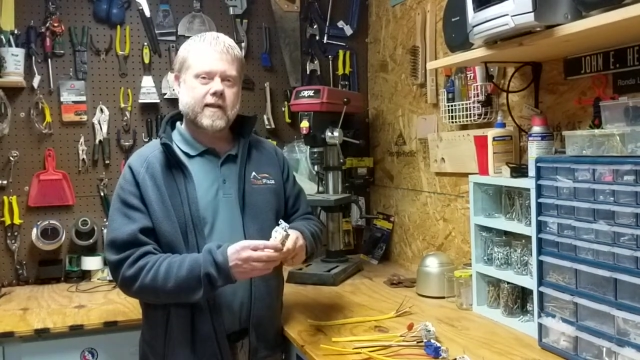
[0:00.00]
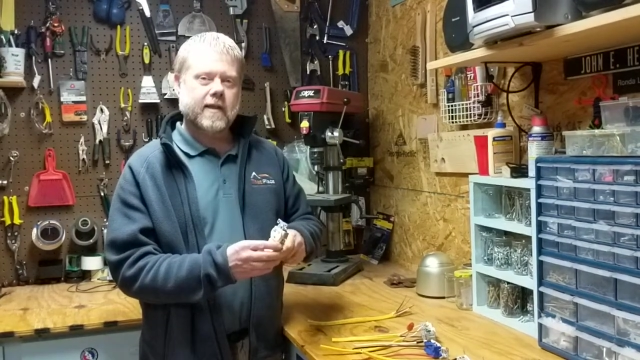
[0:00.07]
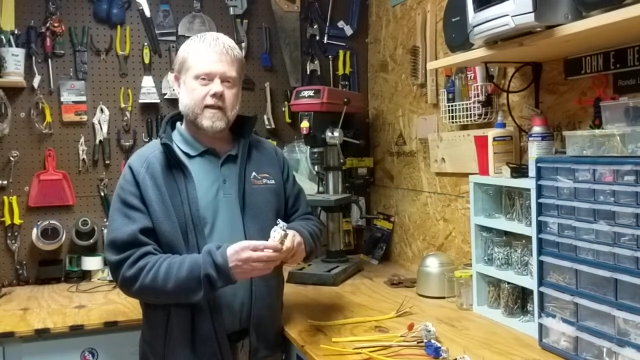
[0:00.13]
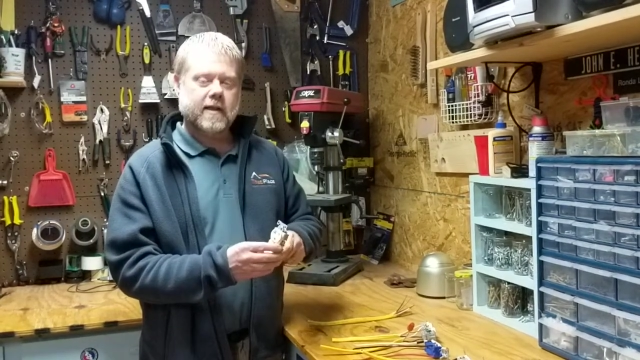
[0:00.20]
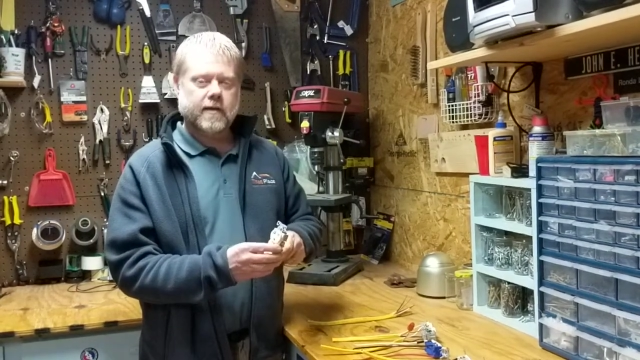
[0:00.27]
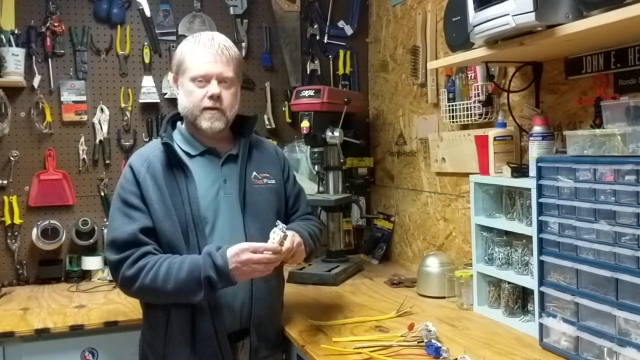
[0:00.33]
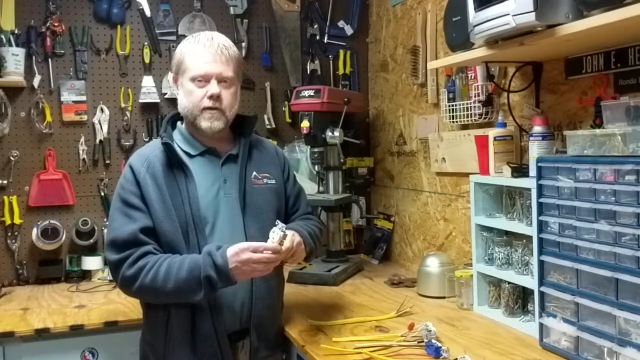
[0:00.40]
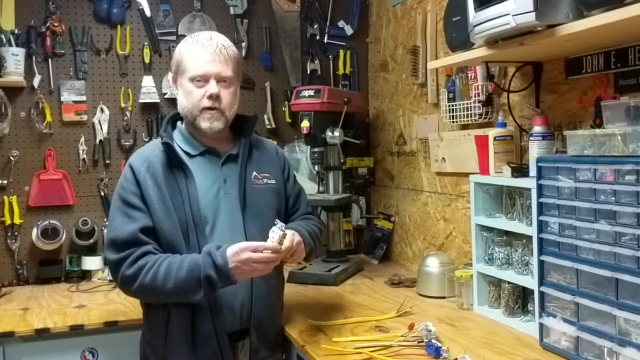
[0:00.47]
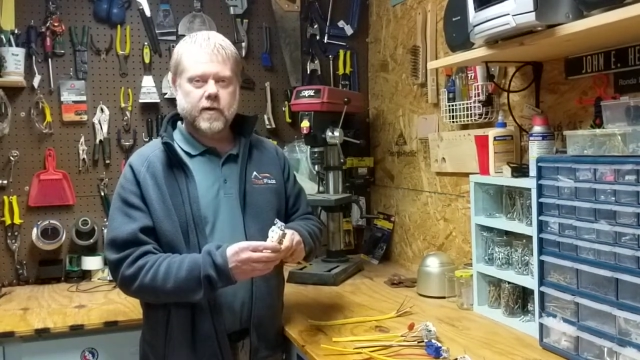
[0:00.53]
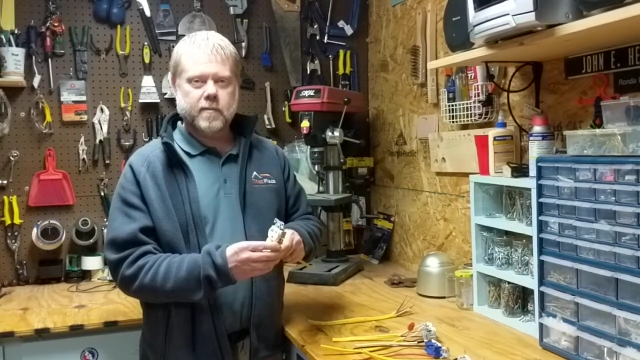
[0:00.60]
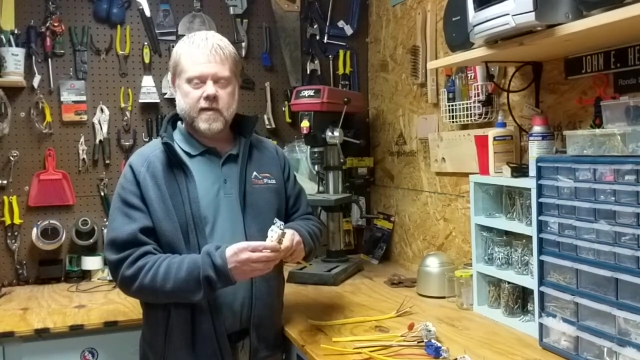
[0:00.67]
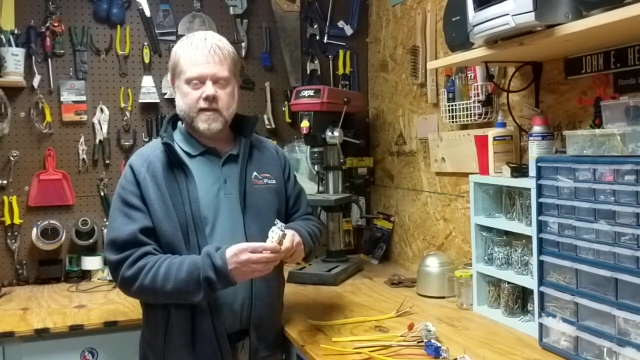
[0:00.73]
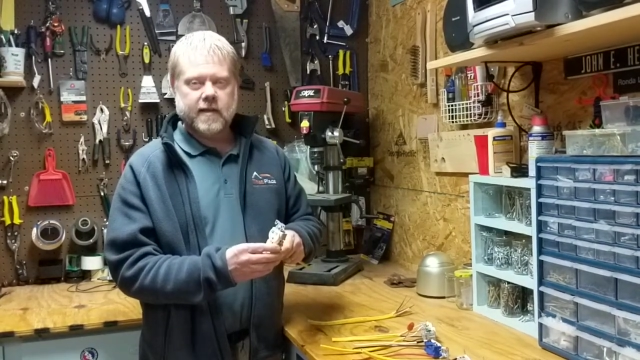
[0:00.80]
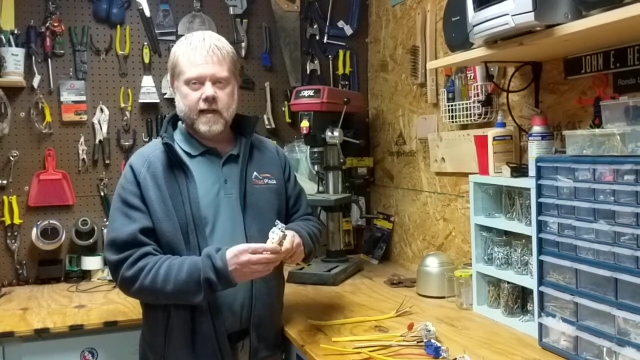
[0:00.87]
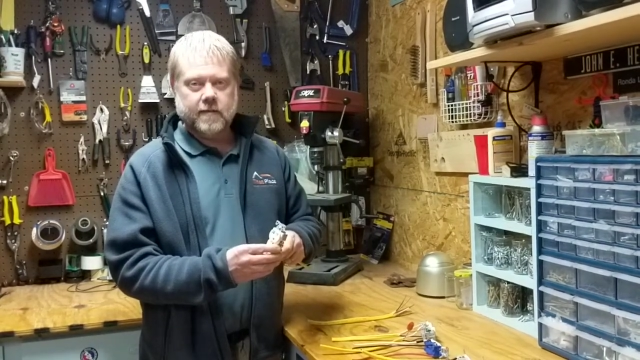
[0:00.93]
any of those could
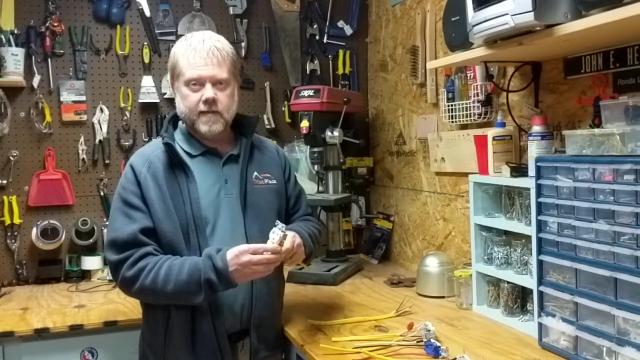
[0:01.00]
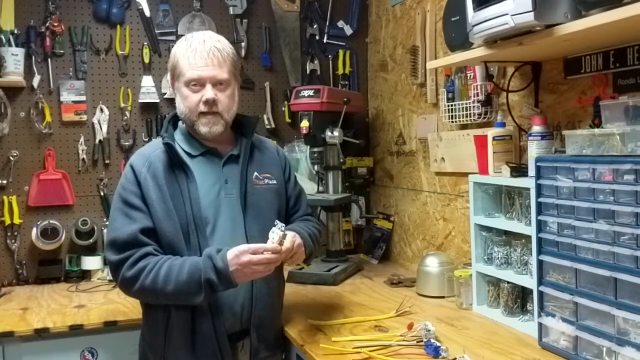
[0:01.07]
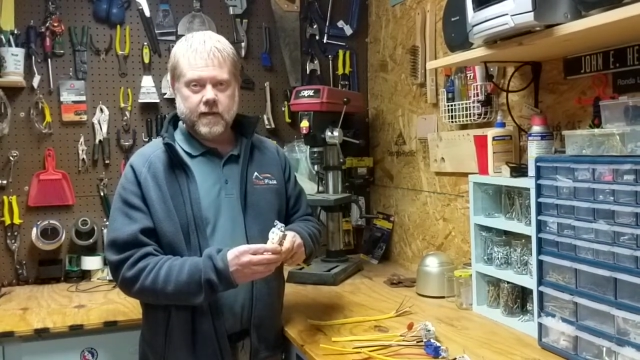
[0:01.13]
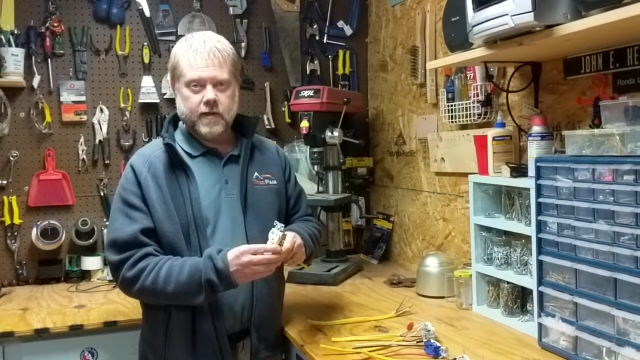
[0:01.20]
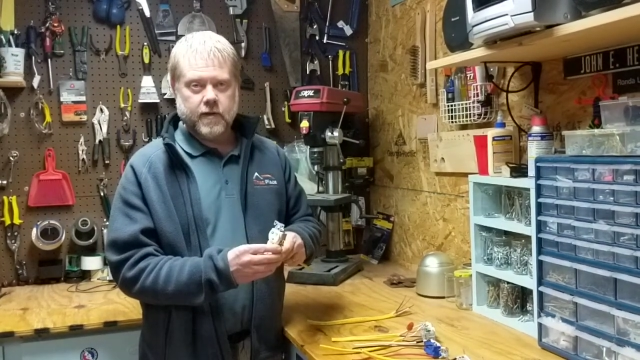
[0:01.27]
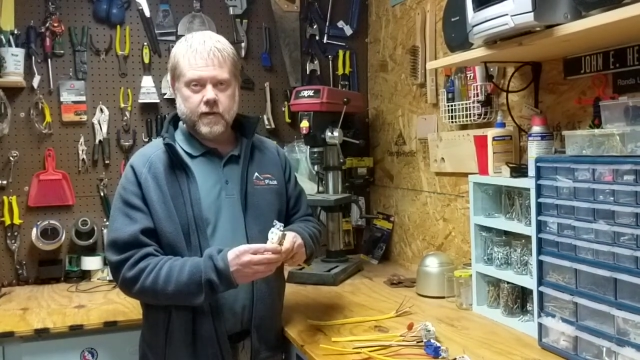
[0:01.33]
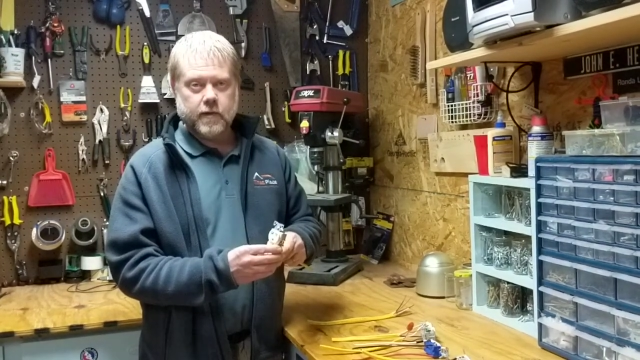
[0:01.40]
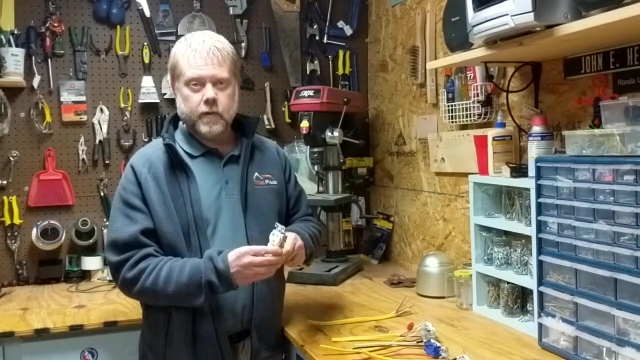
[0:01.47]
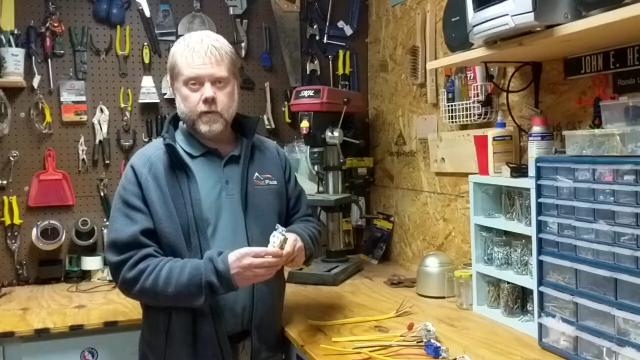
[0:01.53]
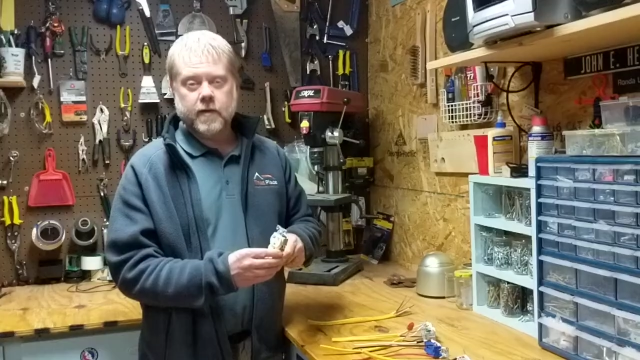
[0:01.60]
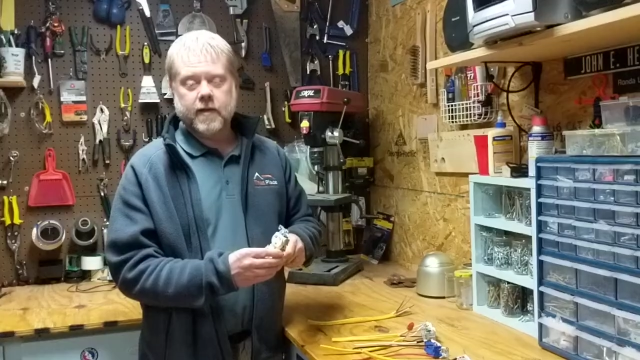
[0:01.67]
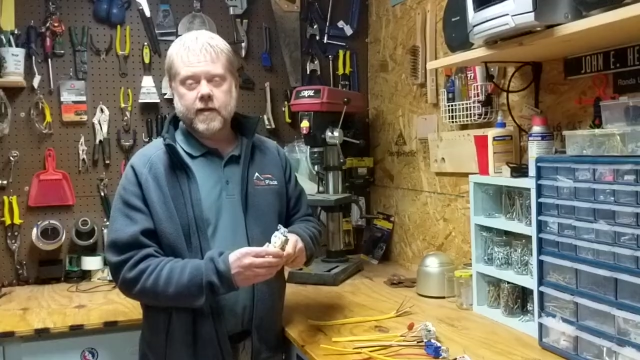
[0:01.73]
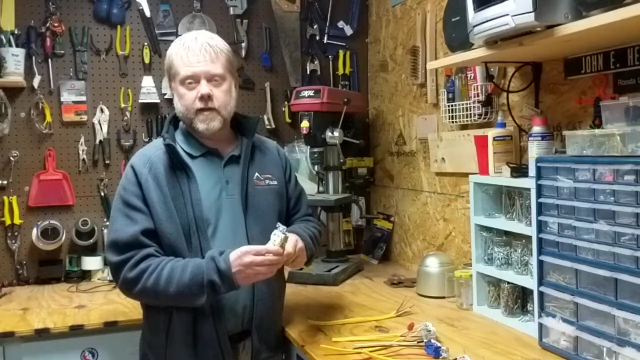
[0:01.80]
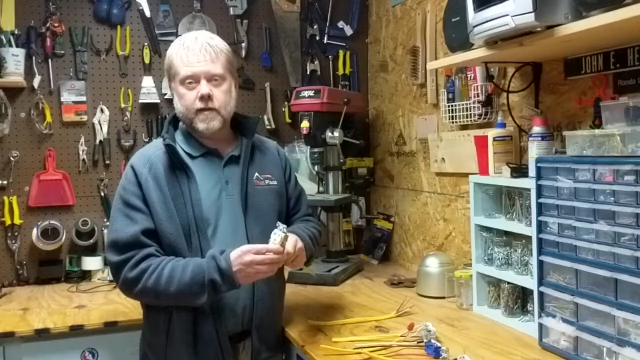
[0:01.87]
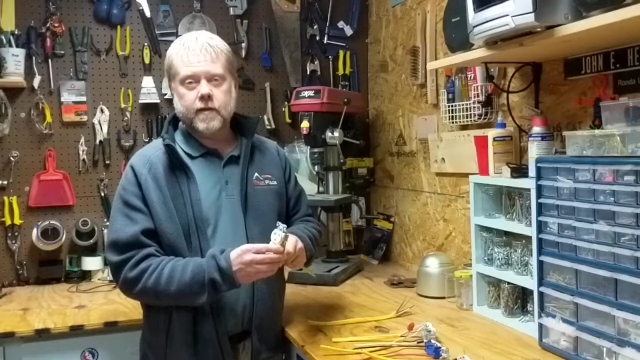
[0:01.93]
be safety issues or
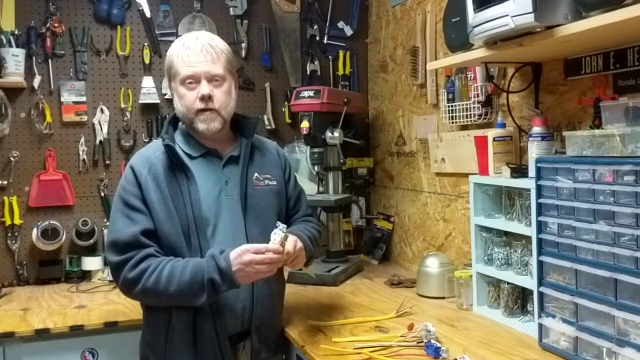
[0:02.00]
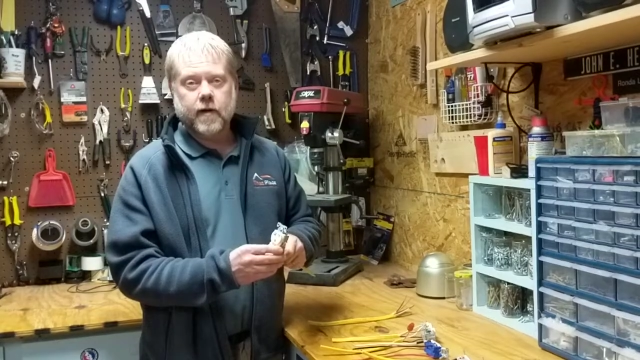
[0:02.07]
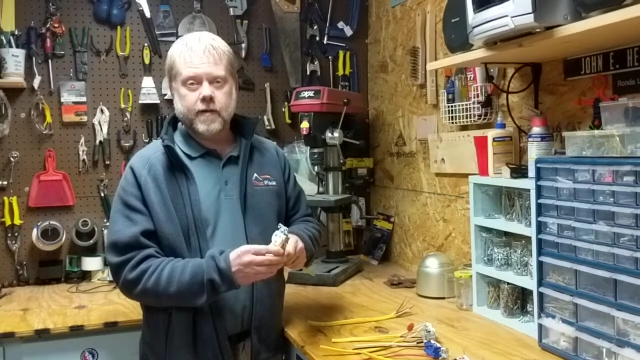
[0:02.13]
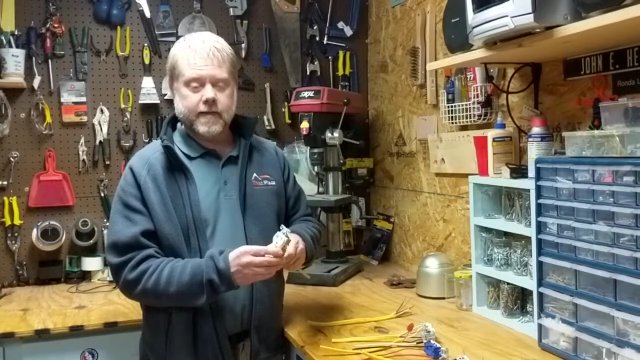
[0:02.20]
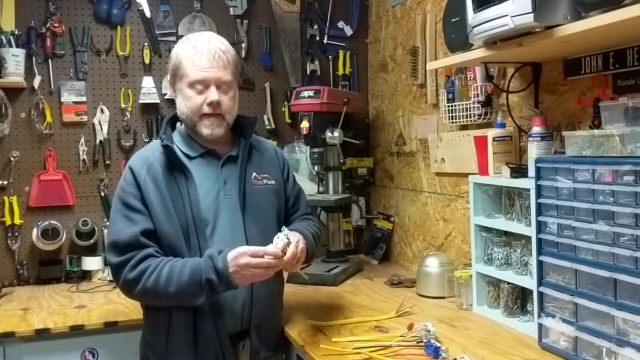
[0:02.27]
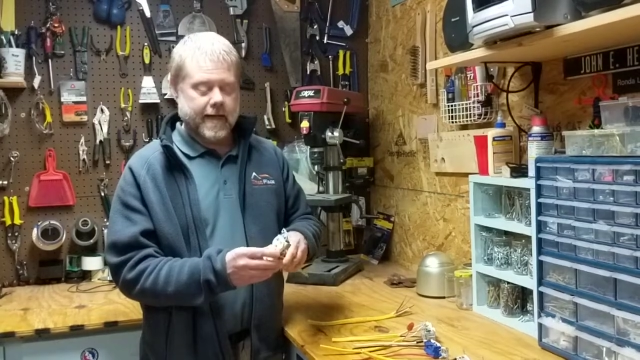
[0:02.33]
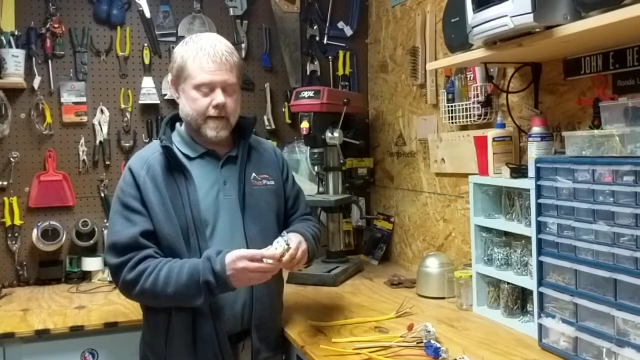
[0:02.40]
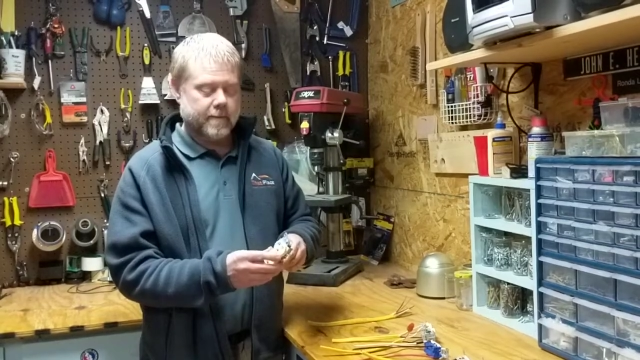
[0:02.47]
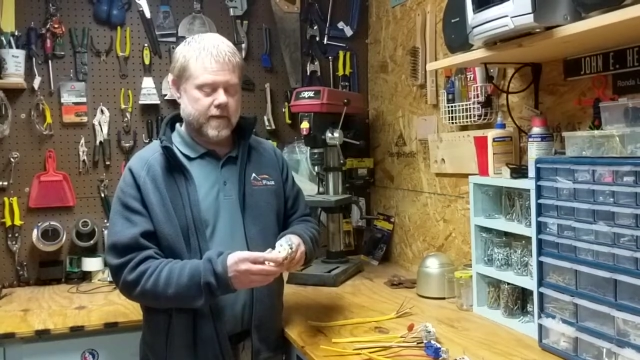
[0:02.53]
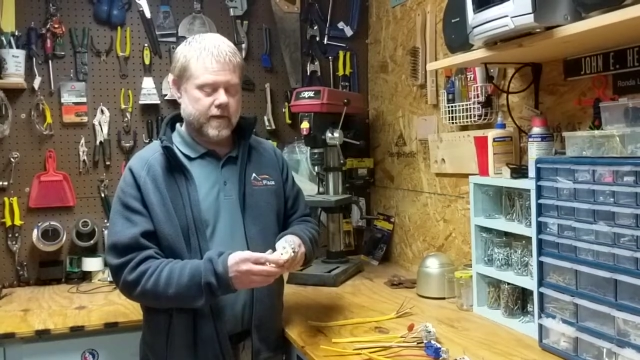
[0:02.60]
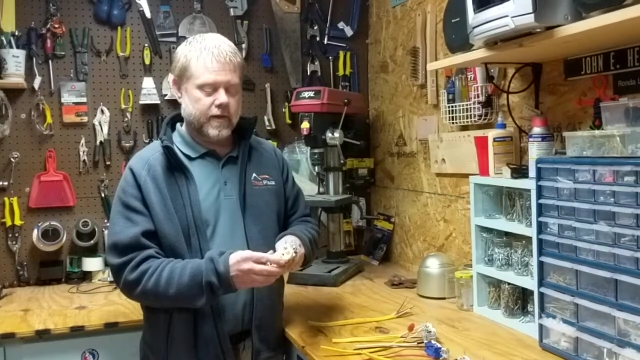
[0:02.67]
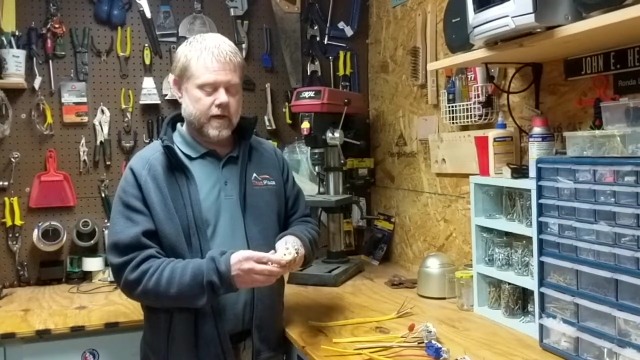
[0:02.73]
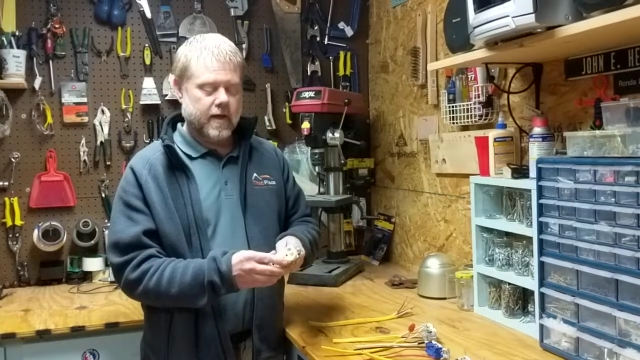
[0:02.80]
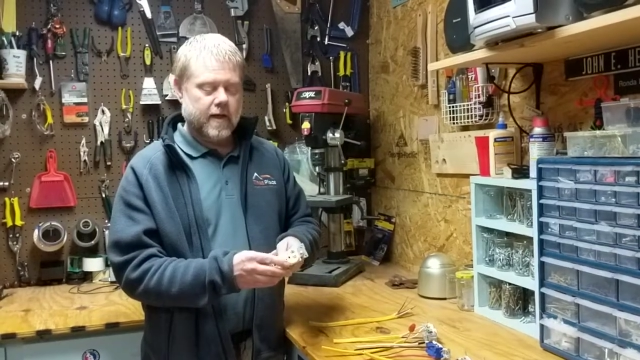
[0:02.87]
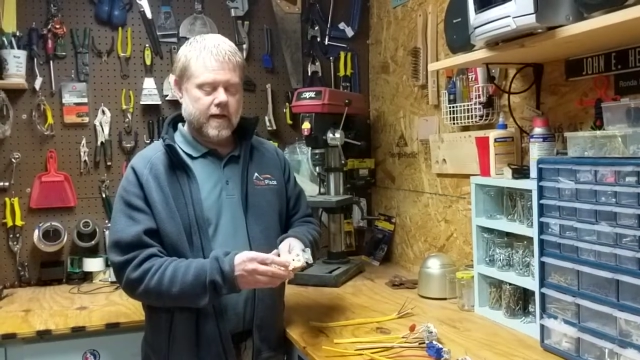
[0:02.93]
they could cause damage.